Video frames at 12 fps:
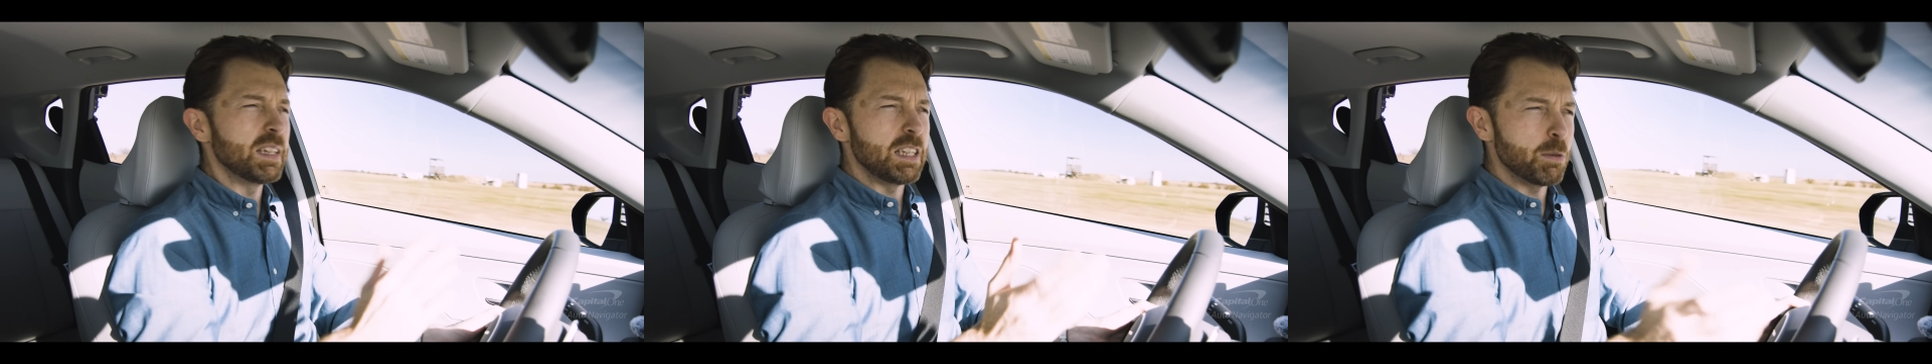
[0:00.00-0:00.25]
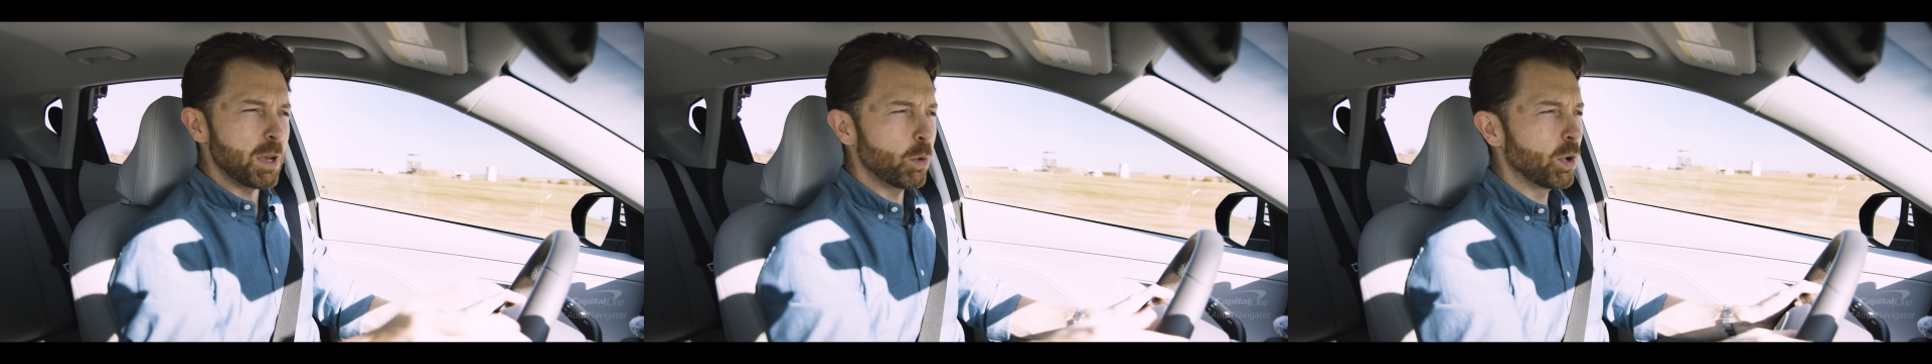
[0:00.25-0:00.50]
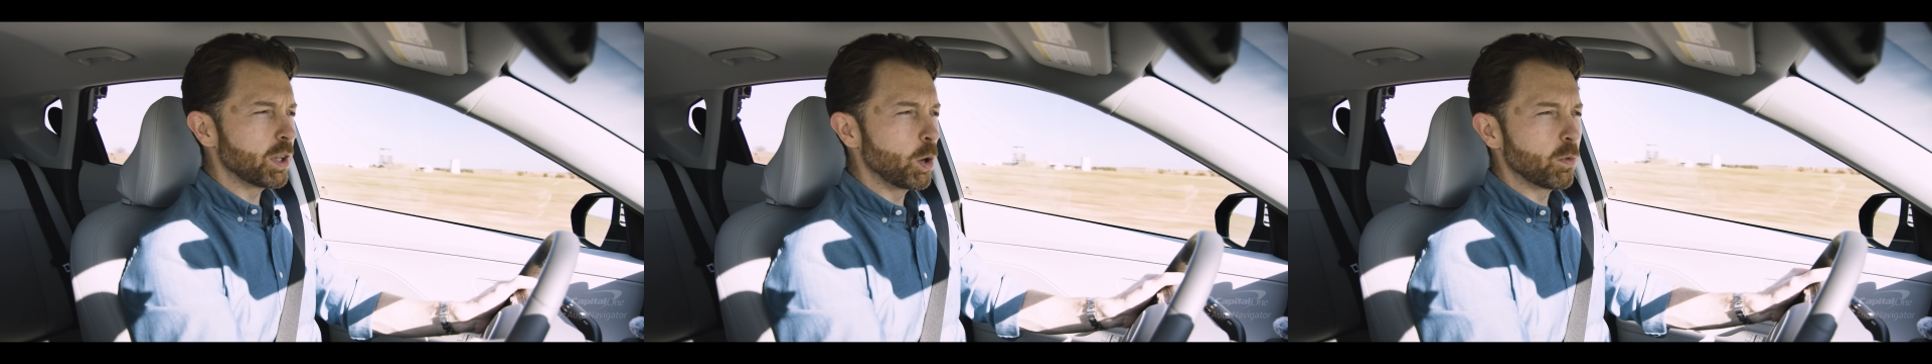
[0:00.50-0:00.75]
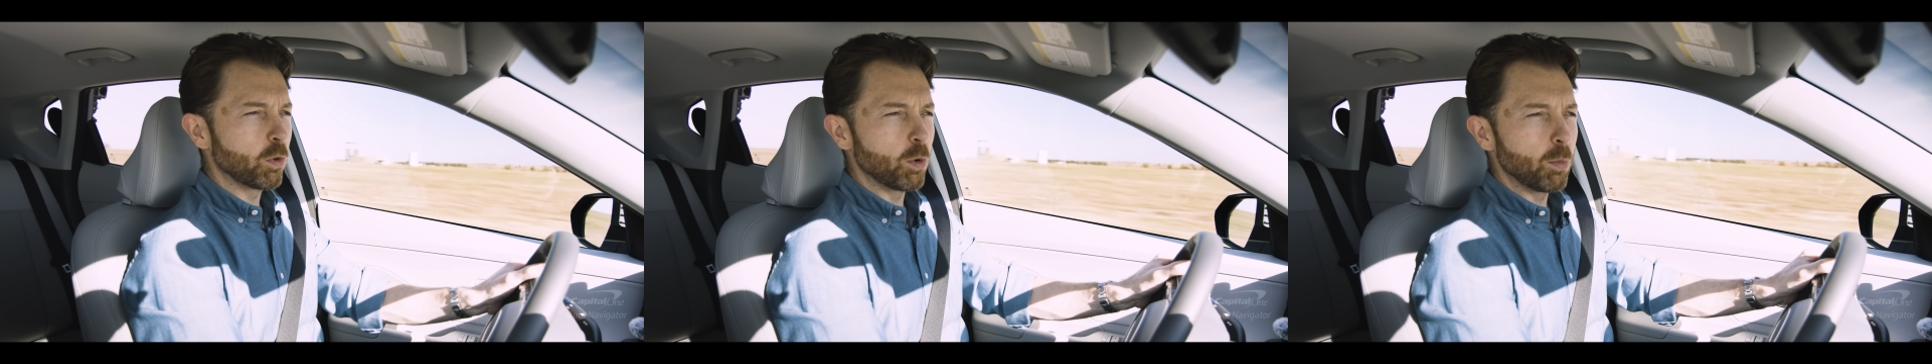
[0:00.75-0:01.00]
You might want to go
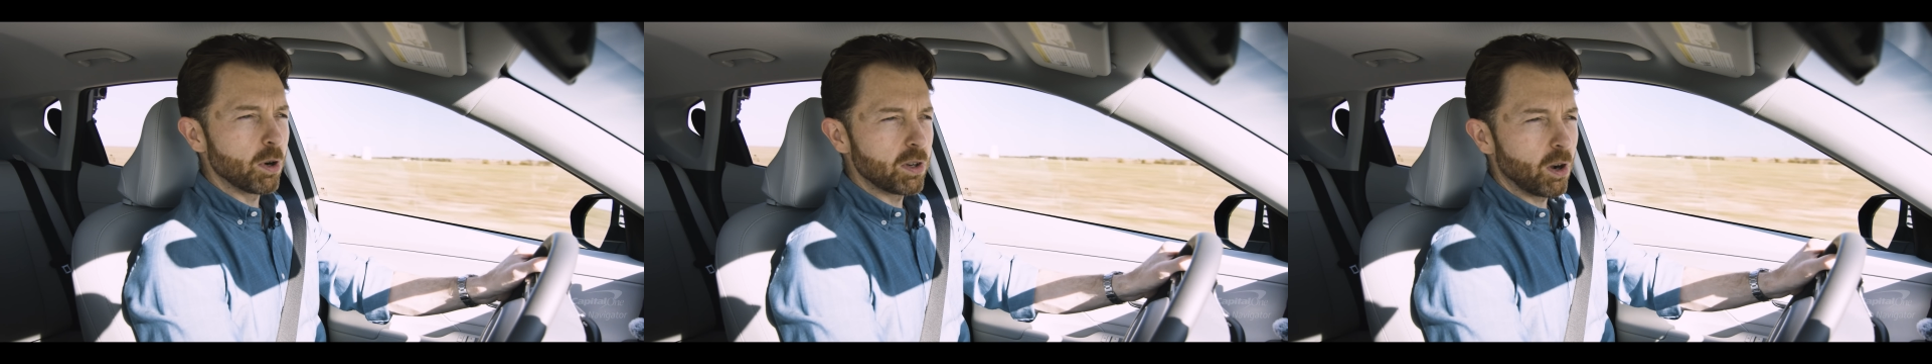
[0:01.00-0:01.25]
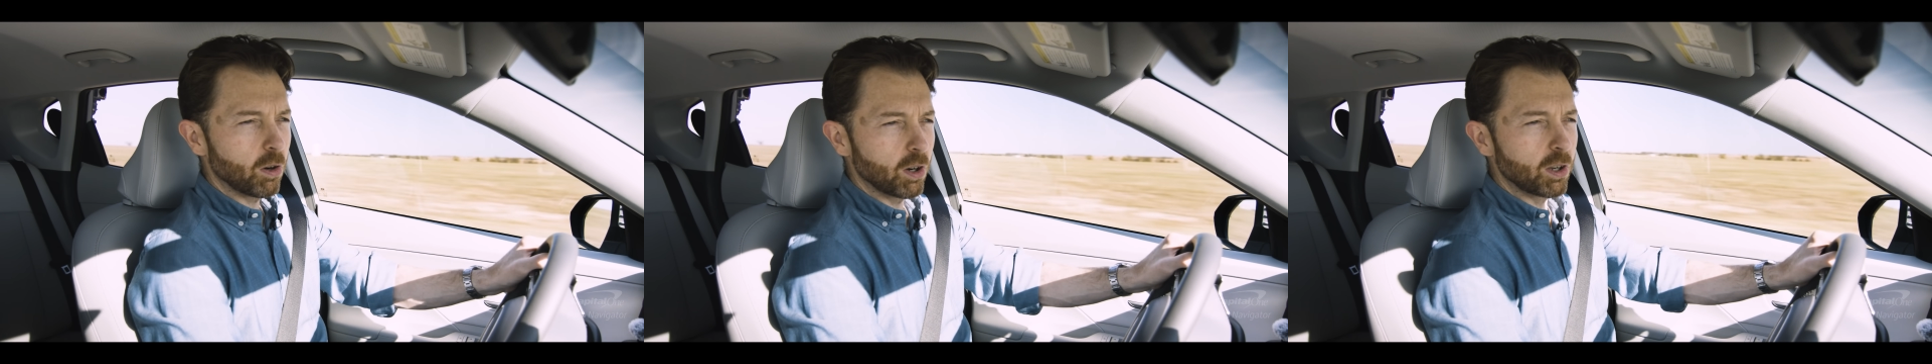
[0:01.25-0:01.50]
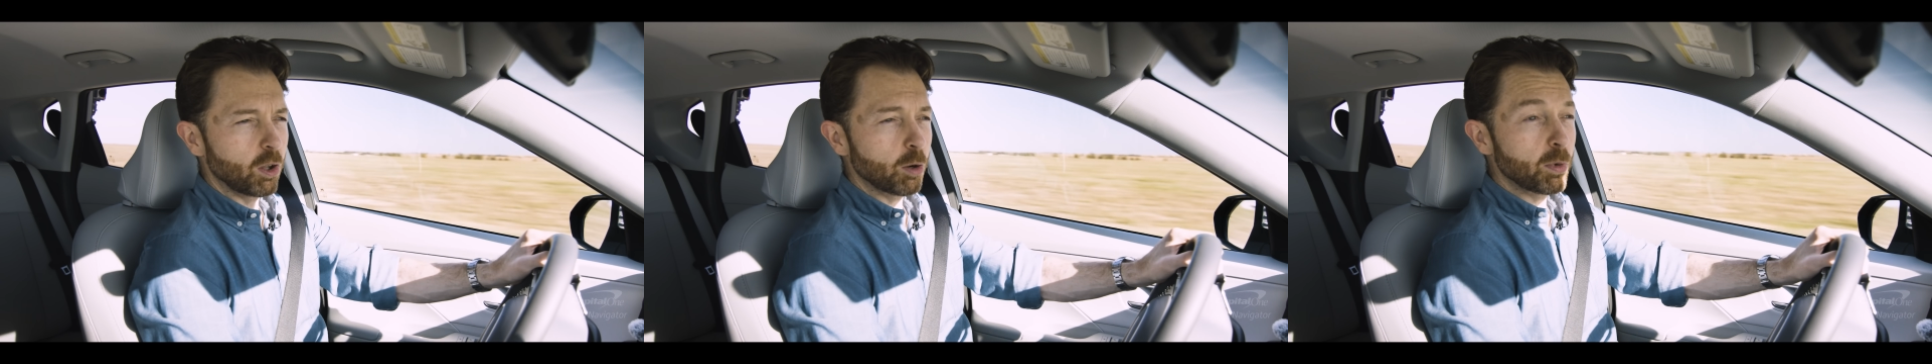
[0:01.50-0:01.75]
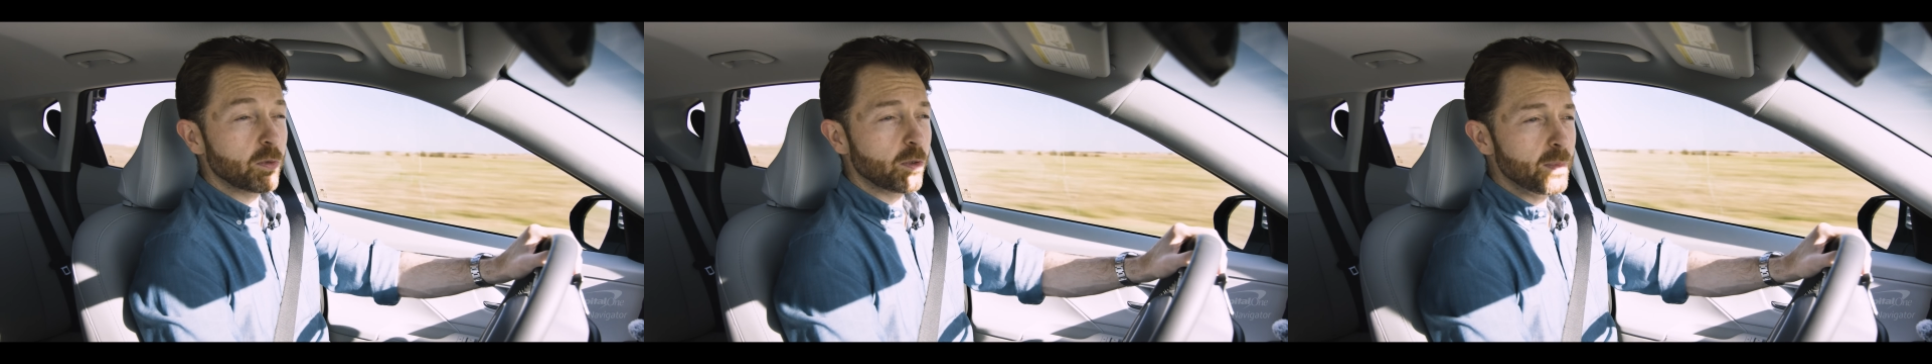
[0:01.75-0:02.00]
for a more darker color,
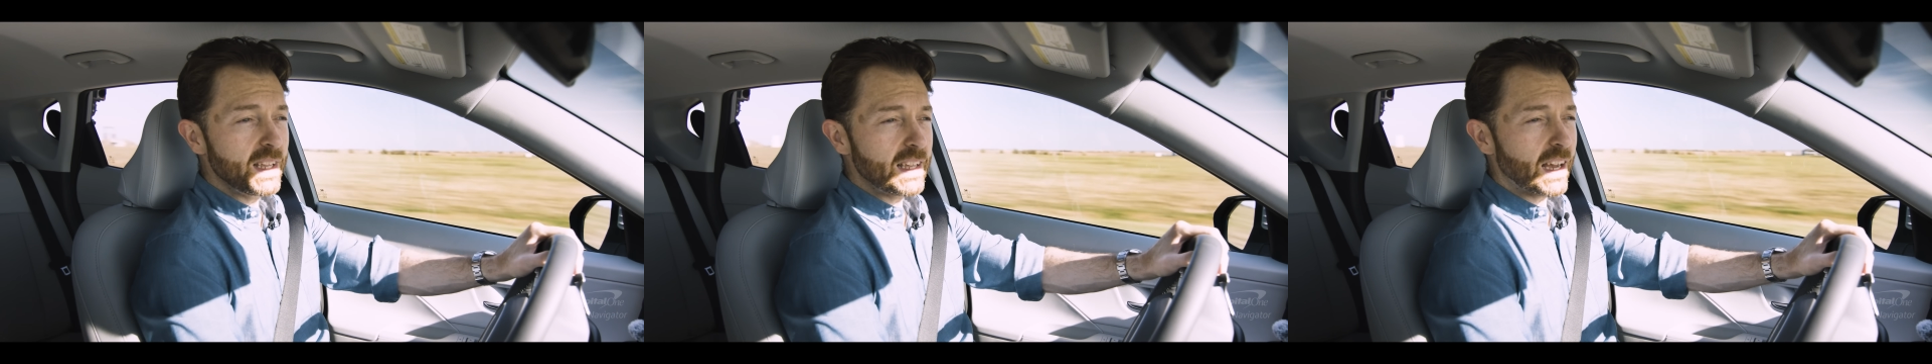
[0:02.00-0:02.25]
but for me,